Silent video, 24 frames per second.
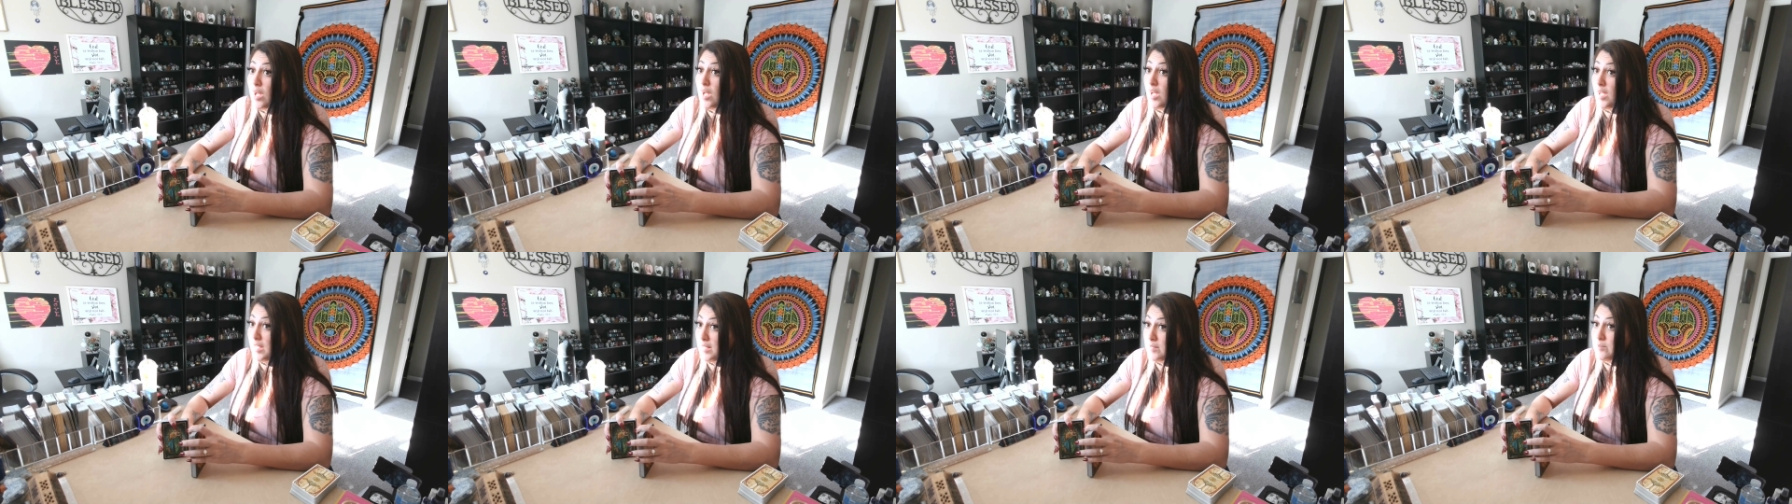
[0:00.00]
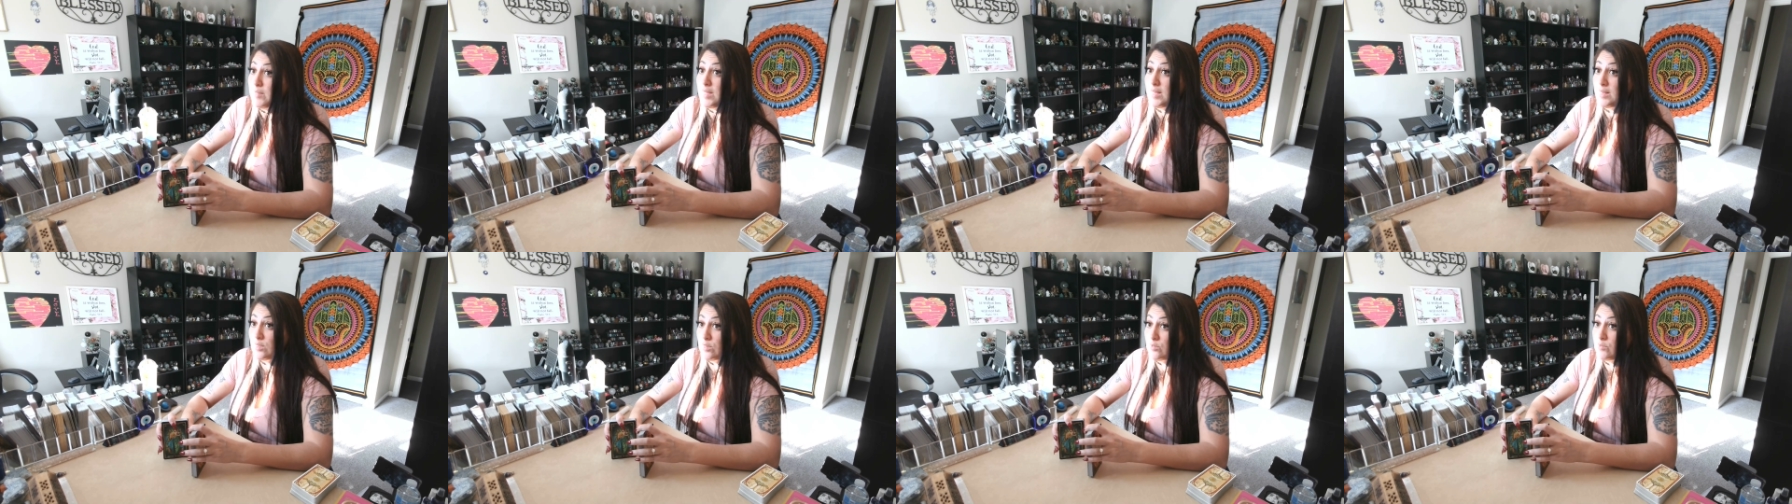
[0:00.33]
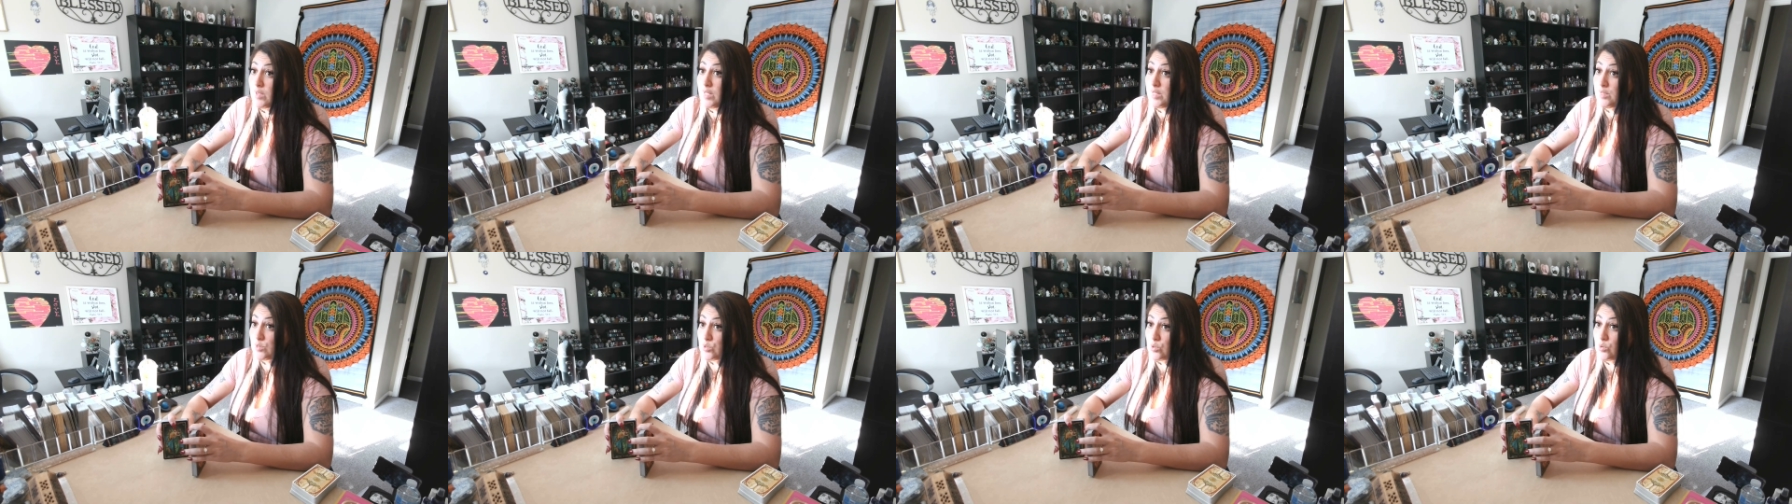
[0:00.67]
I made the
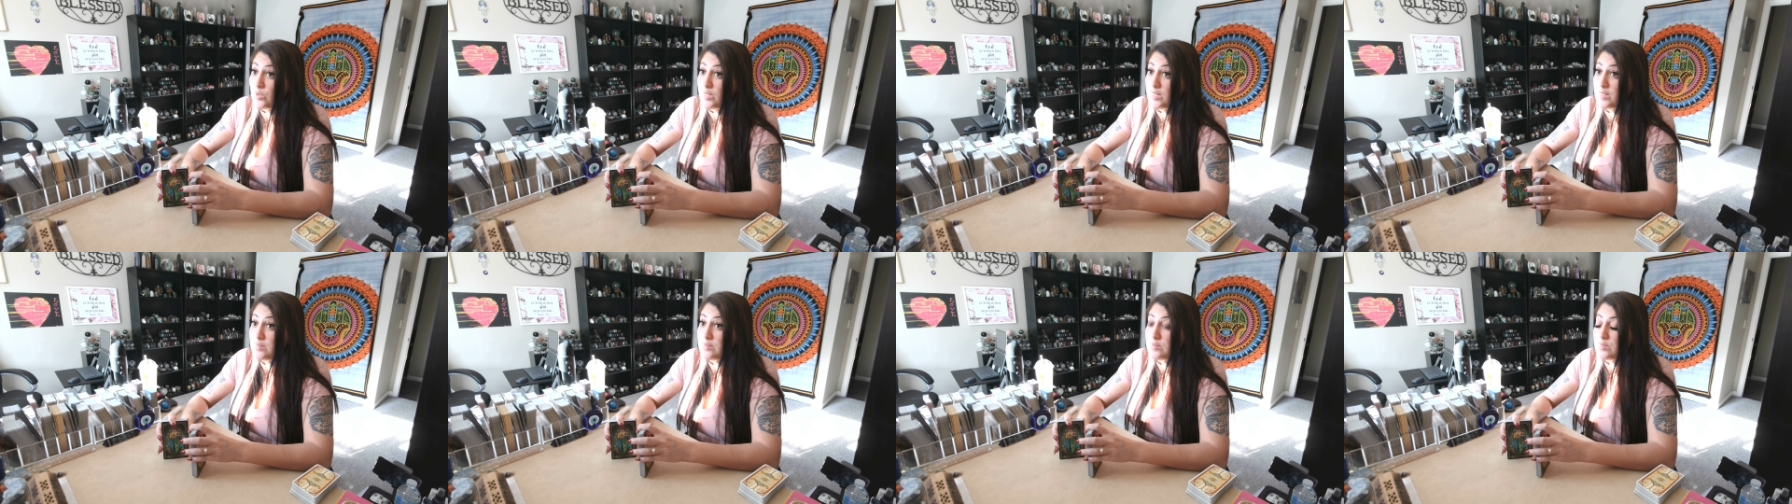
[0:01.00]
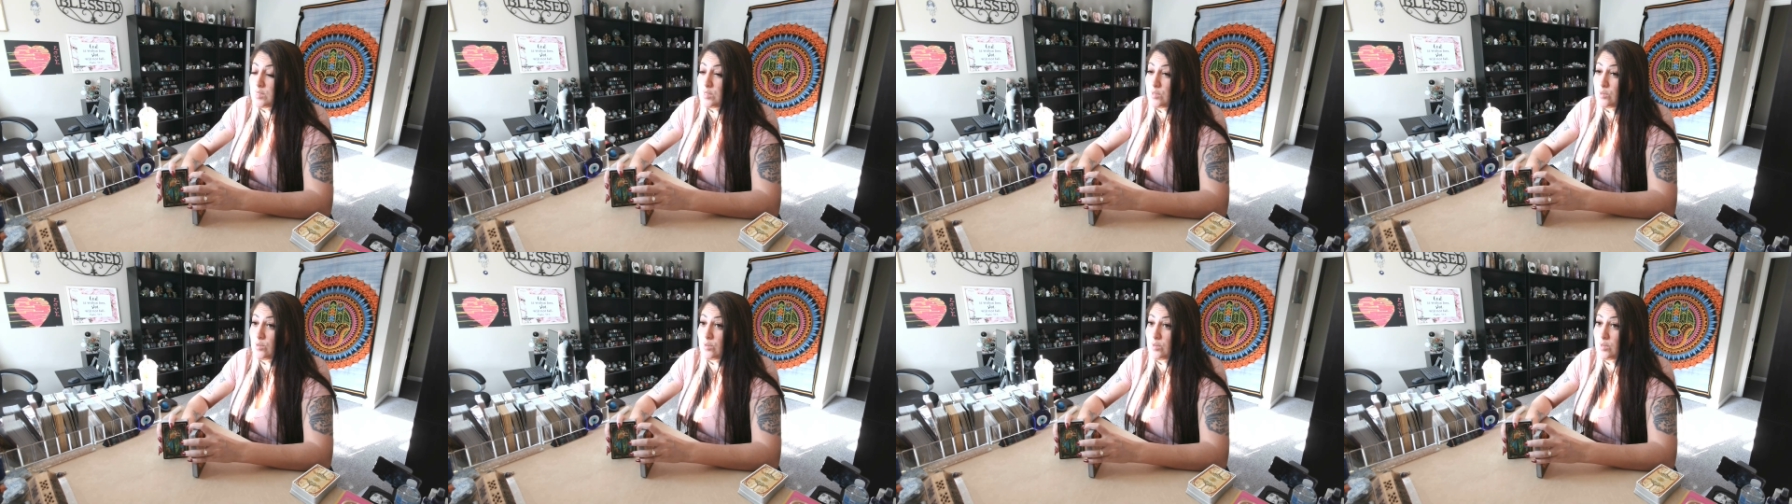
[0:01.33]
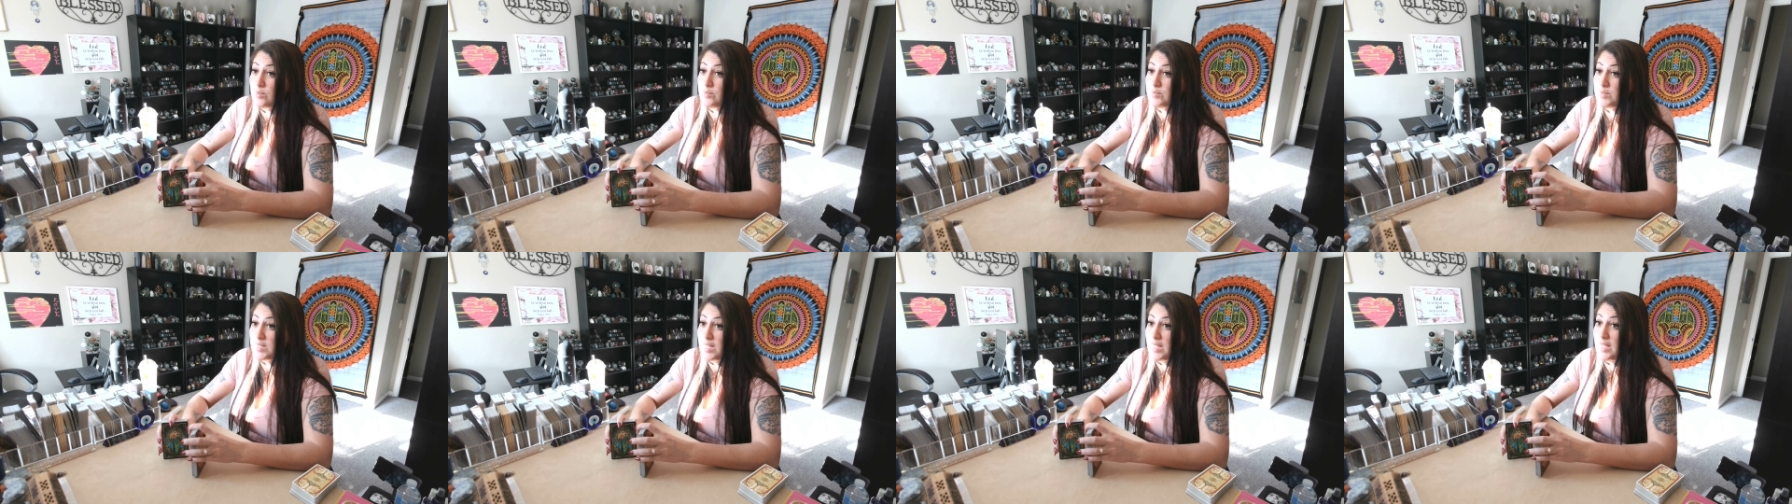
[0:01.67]
right choice. You know what
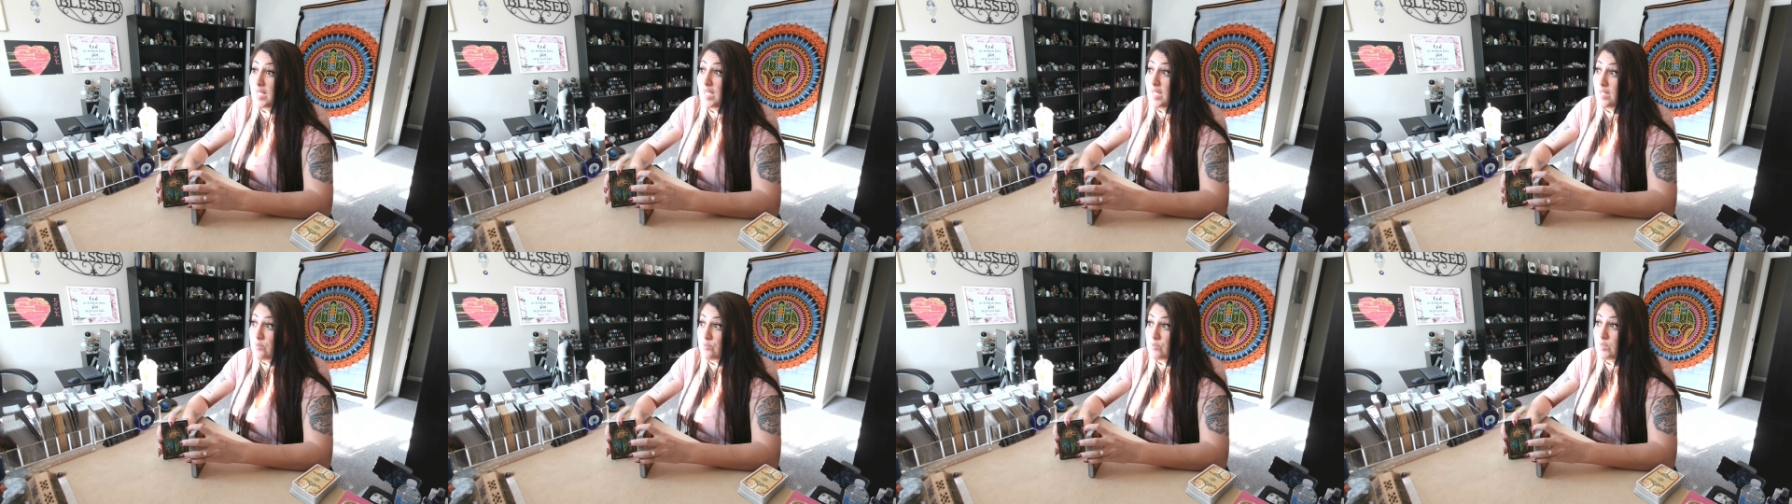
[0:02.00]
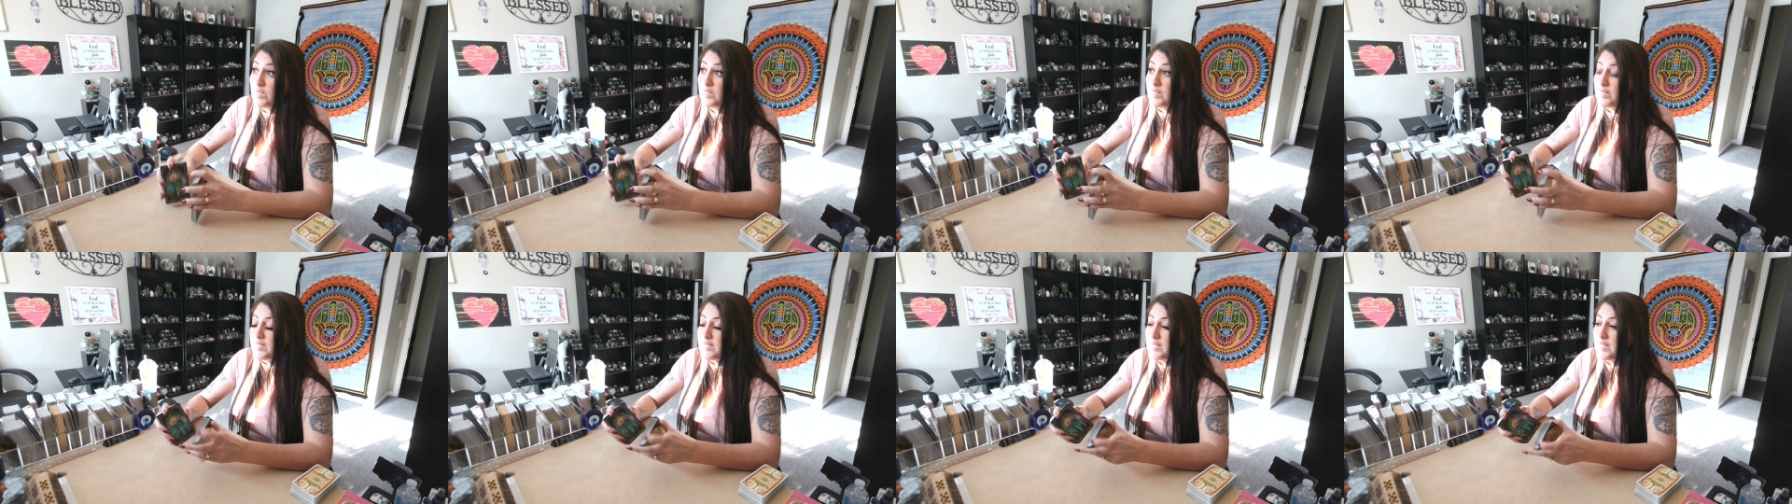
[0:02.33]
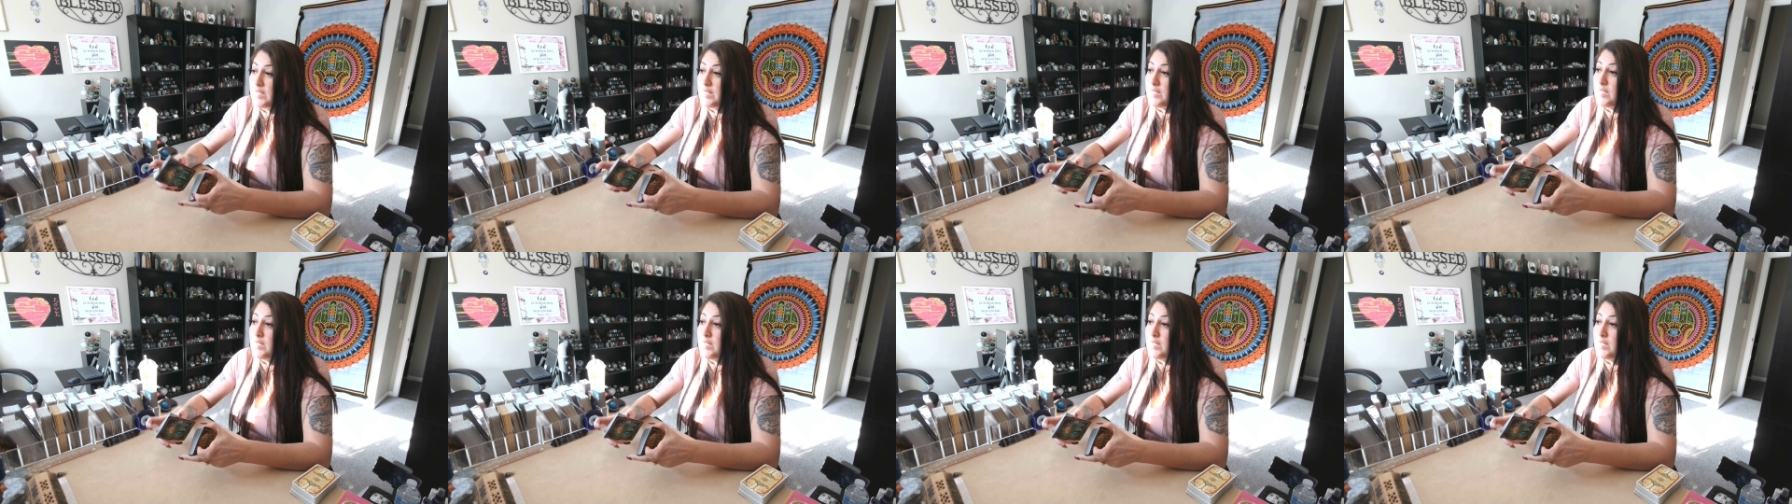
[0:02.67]
I'm saying? I really did.